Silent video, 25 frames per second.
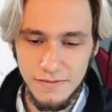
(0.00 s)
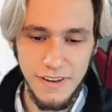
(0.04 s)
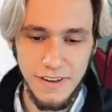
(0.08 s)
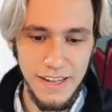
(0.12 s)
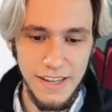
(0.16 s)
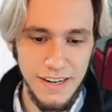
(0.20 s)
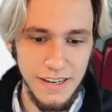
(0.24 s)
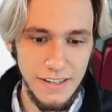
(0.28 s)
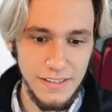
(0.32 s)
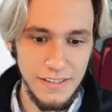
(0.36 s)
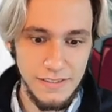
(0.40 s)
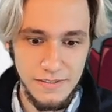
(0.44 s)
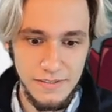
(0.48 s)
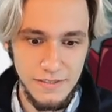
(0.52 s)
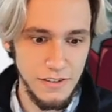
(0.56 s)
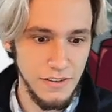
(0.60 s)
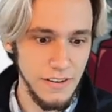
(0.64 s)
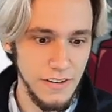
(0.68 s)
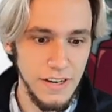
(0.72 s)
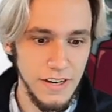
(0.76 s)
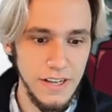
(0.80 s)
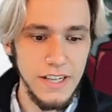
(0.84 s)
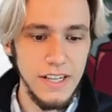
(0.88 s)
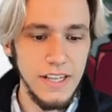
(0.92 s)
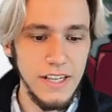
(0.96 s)
finally,
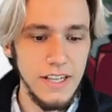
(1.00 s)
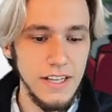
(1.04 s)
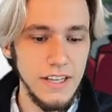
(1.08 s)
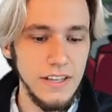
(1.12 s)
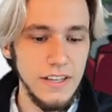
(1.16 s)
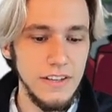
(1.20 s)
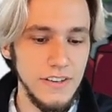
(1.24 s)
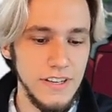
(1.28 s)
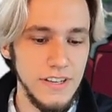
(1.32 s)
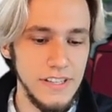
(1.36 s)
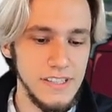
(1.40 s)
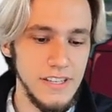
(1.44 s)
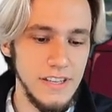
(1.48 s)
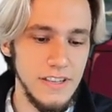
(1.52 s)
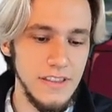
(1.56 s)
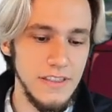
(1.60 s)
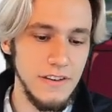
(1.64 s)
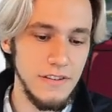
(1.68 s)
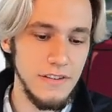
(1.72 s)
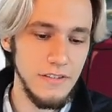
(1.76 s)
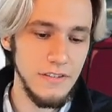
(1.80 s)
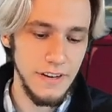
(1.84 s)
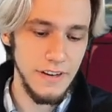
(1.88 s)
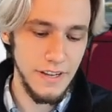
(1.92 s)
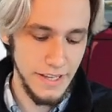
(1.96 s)
sorry. You can see
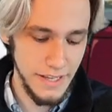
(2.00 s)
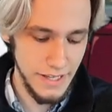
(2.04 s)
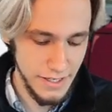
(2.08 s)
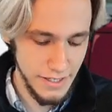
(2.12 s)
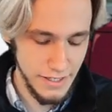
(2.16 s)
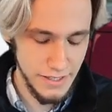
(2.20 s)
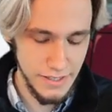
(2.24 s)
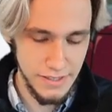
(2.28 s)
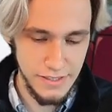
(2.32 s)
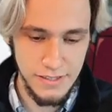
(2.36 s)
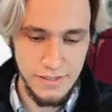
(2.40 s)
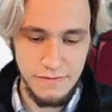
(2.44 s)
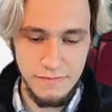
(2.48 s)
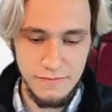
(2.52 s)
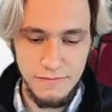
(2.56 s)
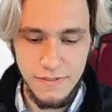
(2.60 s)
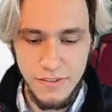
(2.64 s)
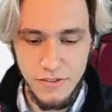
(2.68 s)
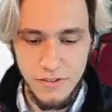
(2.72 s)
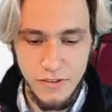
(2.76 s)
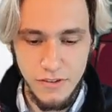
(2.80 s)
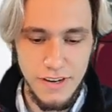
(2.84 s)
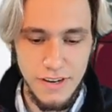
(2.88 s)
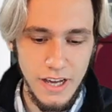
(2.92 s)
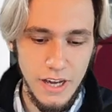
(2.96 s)
there is
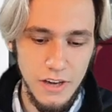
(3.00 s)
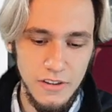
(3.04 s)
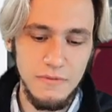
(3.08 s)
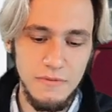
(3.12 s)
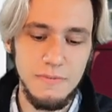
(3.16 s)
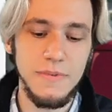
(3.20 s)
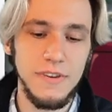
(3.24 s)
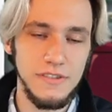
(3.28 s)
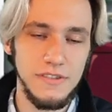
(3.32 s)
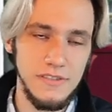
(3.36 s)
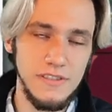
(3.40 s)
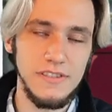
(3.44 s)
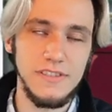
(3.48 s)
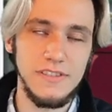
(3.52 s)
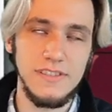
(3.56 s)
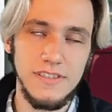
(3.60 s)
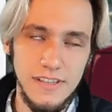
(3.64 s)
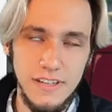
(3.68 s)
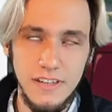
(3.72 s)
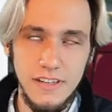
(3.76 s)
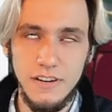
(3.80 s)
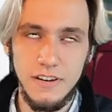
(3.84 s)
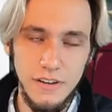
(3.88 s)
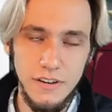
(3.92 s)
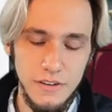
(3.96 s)
grayed out because it's
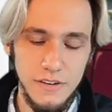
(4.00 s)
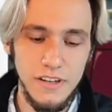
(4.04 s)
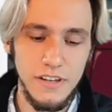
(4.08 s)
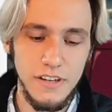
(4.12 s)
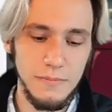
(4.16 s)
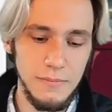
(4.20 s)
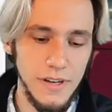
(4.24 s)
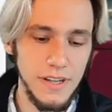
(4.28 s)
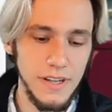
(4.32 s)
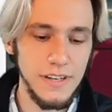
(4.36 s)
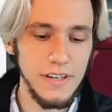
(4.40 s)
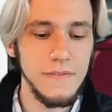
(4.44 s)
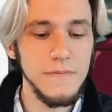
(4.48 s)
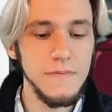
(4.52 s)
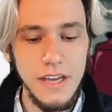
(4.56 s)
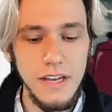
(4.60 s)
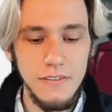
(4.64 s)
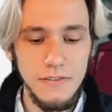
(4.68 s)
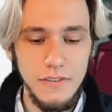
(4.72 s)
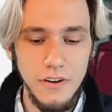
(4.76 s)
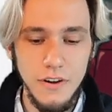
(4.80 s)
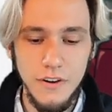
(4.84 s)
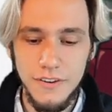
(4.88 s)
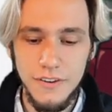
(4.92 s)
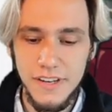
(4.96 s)
still loading, but
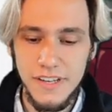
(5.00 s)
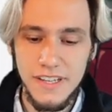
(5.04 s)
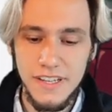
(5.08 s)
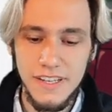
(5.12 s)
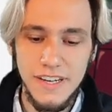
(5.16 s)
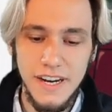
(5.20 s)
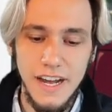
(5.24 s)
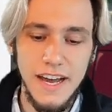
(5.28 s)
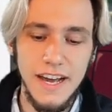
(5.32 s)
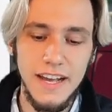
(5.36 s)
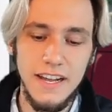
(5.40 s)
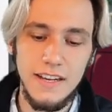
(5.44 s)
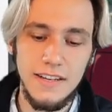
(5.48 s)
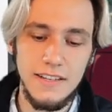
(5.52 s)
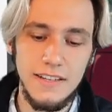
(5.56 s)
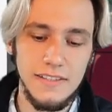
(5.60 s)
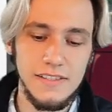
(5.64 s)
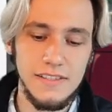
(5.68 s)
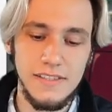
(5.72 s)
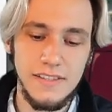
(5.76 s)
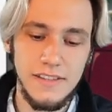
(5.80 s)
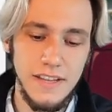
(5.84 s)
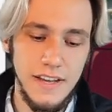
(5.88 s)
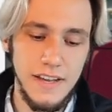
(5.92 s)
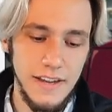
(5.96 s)
floating
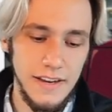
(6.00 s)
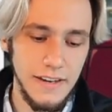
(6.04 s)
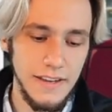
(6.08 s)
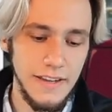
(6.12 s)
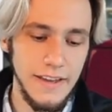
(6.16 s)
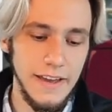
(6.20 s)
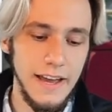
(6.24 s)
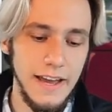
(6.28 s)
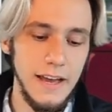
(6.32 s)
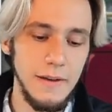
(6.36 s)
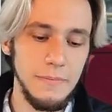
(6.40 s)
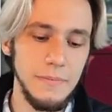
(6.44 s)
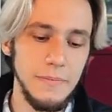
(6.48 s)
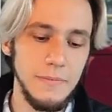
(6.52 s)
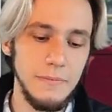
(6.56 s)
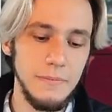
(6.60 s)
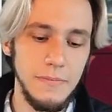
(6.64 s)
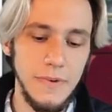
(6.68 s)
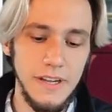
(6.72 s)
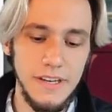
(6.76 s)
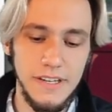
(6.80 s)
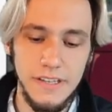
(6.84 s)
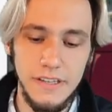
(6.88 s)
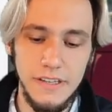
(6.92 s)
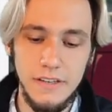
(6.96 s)
tiles, tile gap,
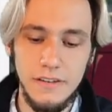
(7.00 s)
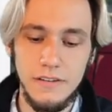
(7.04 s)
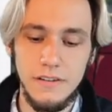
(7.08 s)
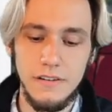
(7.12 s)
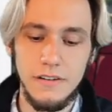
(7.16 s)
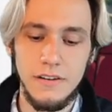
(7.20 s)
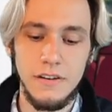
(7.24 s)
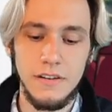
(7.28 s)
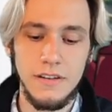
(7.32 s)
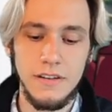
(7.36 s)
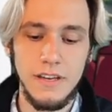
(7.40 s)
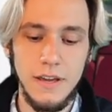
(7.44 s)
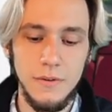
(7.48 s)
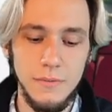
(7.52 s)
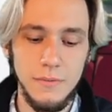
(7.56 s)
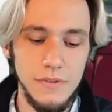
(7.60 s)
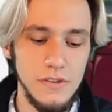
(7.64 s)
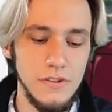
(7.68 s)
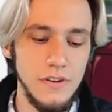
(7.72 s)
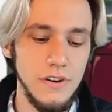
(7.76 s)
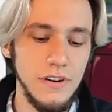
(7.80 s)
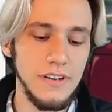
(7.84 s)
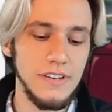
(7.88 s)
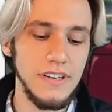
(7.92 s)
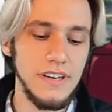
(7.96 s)
madir,
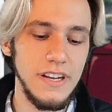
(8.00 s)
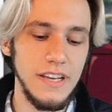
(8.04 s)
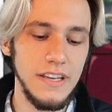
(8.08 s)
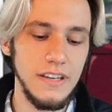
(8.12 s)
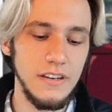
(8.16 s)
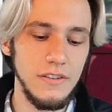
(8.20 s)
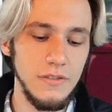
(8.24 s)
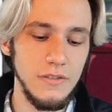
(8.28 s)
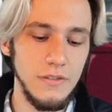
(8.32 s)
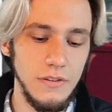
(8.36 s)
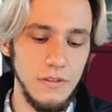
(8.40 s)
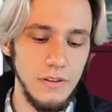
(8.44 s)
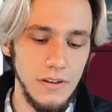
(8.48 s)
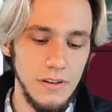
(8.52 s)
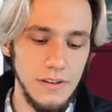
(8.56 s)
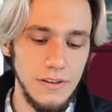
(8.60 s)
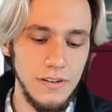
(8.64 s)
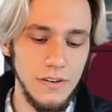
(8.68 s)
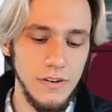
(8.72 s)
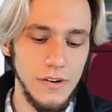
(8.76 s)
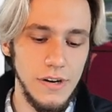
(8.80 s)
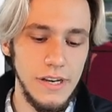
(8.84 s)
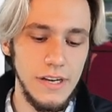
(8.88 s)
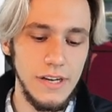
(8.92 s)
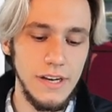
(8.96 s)
kwin rectangle,
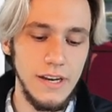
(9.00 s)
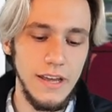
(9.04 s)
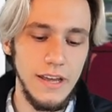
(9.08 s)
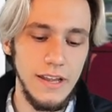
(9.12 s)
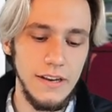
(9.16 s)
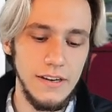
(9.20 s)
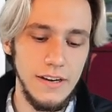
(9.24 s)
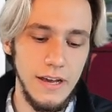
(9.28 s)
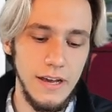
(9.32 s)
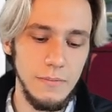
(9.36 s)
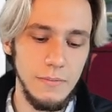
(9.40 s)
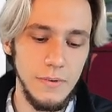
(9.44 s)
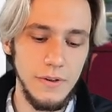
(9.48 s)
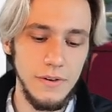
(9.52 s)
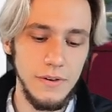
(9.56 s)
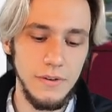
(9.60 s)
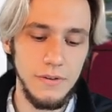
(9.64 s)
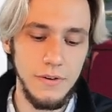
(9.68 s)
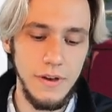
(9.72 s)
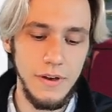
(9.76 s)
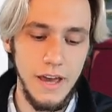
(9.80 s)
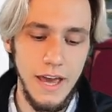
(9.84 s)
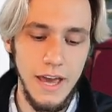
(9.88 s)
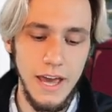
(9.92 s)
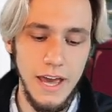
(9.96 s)
grid
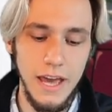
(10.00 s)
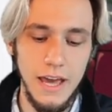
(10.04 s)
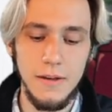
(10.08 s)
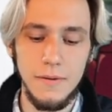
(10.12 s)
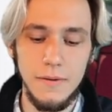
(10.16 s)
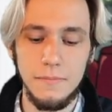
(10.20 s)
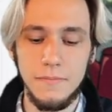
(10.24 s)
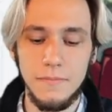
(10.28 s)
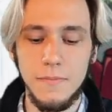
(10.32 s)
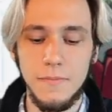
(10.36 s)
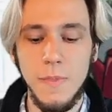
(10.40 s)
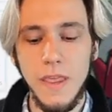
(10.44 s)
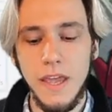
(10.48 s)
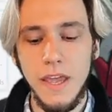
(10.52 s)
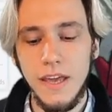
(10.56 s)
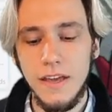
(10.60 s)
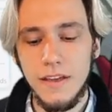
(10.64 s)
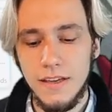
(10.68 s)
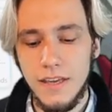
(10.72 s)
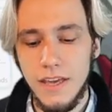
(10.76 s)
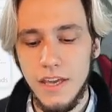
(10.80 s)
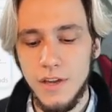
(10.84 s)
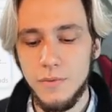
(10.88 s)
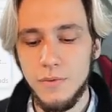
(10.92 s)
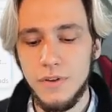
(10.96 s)
WM,
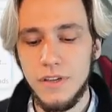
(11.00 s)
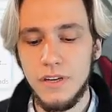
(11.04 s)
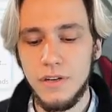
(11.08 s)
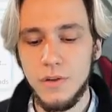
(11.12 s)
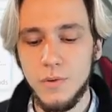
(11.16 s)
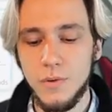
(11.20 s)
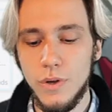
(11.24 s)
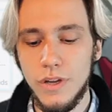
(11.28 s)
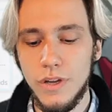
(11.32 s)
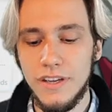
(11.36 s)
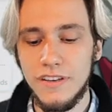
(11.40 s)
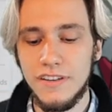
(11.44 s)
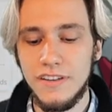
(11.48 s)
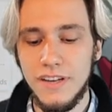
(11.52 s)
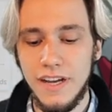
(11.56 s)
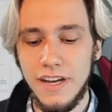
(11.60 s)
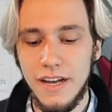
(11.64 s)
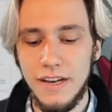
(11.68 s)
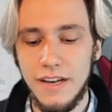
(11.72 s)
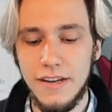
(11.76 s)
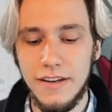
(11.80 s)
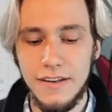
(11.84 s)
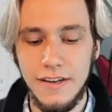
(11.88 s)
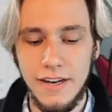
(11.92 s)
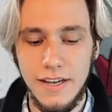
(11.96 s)
kwin quick
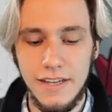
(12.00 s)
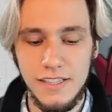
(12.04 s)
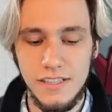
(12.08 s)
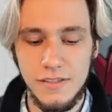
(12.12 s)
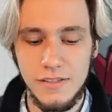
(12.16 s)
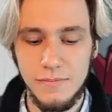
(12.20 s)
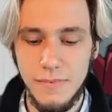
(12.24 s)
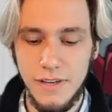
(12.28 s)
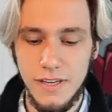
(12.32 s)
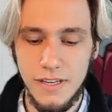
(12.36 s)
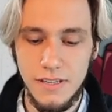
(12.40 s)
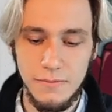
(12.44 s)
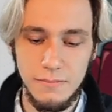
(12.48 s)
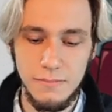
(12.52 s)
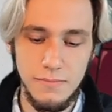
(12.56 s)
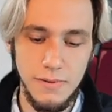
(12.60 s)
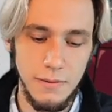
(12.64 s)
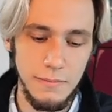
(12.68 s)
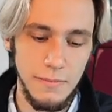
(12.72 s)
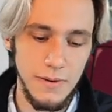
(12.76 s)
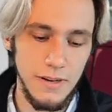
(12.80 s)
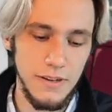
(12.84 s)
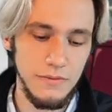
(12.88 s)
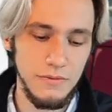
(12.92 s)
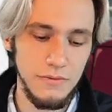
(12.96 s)
tile enhancement, blah
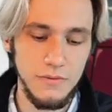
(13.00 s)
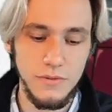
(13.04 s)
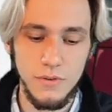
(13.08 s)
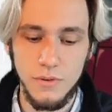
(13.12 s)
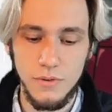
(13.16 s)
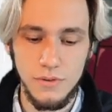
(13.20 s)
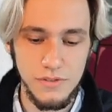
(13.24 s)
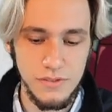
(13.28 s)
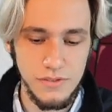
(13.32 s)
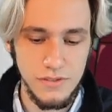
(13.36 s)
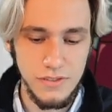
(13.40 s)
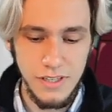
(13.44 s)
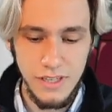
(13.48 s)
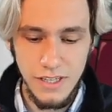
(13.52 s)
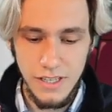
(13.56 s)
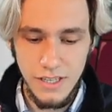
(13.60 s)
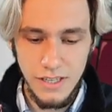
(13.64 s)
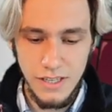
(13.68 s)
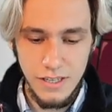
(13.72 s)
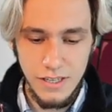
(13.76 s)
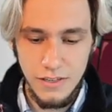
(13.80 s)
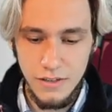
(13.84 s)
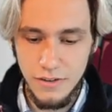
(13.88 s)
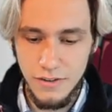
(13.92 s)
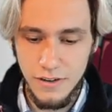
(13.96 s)
blah, of course
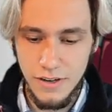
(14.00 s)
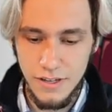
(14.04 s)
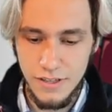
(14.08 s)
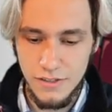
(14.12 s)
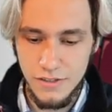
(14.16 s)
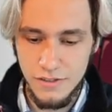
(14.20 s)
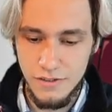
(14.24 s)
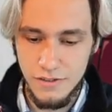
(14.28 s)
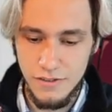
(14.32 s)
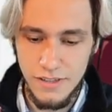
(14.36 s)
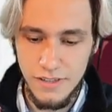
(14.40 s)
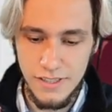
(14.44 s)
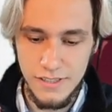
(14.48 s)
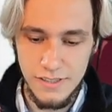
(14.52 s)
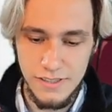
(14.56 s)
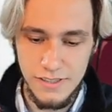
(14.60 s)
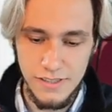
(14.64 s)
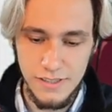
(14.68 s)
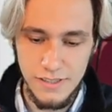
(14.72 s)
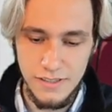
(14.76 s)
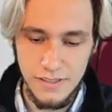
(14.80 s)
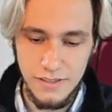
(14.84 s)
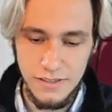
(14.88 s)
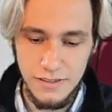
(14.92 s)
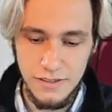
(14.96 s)
connection
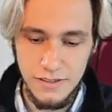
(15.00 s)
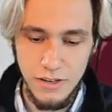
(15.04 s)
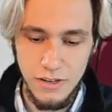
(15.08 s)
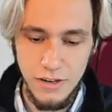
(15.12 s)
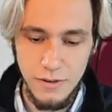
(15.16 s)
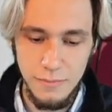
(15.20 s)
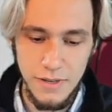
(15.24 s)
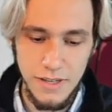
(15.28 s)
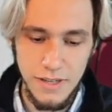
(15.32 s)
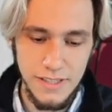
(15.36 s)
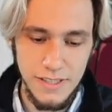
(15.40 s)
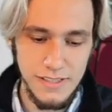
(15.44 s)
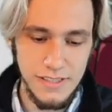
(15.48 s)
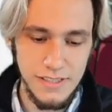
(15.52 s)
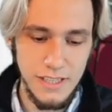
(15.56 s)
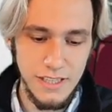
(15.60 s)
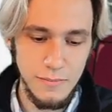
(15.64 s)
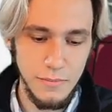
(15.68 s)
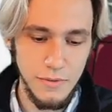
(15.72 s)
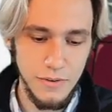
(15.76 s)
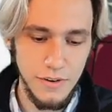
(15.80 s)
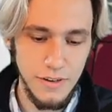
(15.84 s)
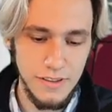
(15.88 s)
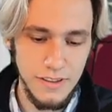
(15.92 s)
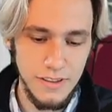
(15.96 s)
is terribly
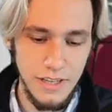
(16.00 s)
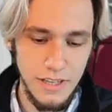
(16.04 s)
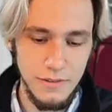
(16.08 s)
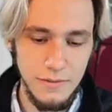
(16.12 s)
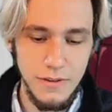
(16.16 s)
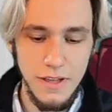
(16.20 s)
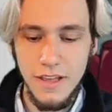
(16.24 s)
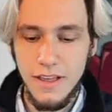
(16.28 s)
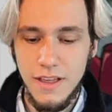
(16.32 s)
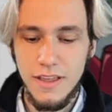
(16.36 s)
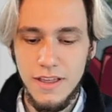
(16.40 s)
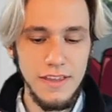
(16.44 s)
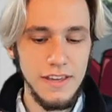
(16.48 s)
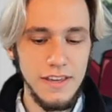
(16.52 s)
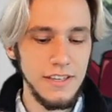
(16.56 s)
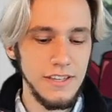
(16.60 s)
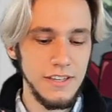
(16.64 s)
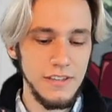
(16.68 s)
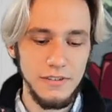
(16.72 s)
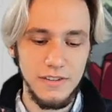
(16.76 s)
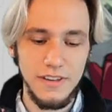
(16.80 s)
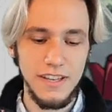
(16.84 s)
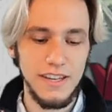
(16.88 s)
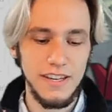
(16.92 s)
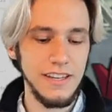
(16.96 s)
unstable right now. Thank
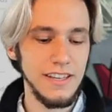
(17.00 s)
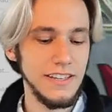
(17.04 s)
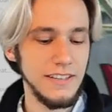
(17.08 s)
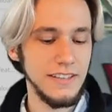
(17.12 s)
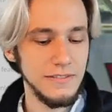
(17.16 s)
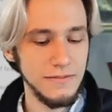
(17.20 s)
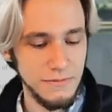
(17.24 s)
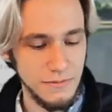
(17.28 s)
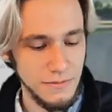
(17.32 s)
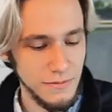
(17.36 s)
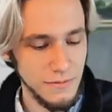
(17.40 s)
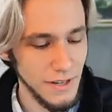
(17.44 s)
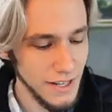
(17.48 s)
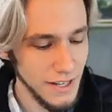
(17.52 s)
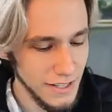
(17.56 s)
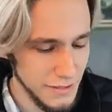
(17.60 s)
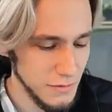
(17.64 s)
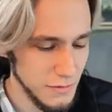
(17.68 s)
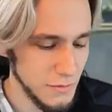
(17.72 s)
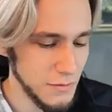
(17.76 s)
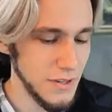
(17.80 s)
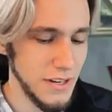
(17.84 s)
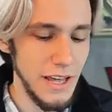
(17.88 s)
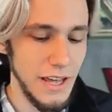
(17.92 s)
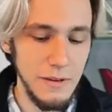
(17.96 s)
you, KDE, right
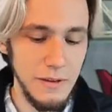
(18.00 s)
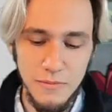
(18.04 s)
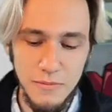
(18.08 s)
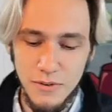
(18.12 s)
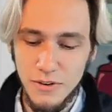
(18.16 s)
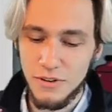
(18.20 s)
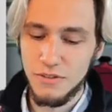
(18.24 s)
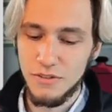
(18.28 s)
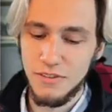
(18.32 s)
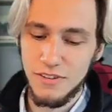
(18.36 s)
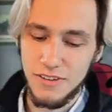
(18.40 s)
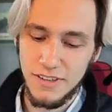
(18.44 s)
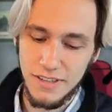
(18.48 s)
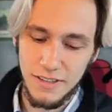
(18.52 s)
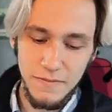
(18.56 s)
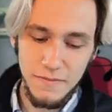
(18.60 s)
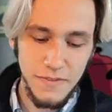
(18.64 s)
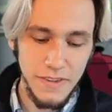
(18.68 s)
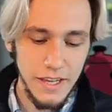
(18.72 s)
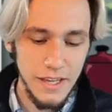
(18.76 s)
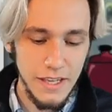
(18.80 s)
when I'm recording.